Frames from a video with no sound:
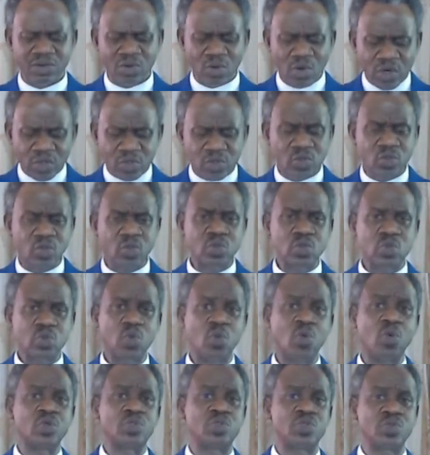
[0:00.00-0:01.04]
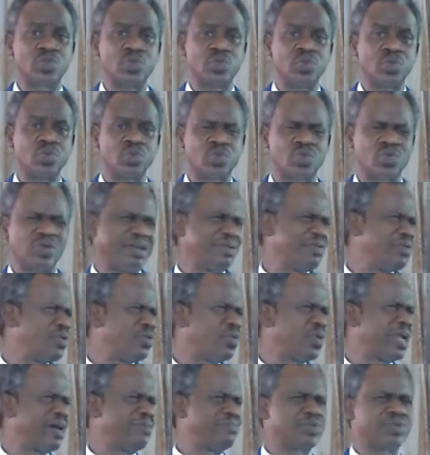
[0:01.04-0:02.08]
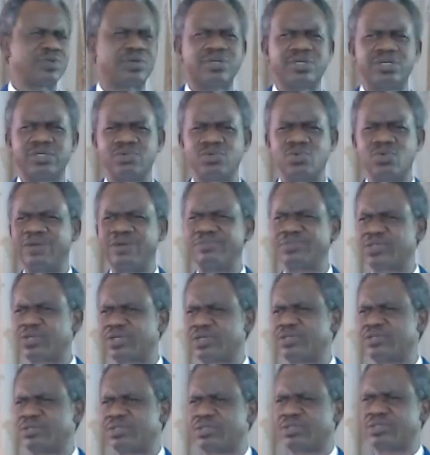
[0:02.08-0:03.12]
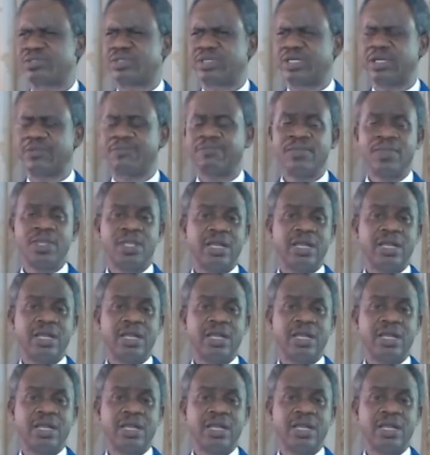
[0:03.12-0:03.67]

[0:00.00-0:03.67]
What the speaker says: God knows what to do. So I don't know what I'm talking, who I'm talking to today.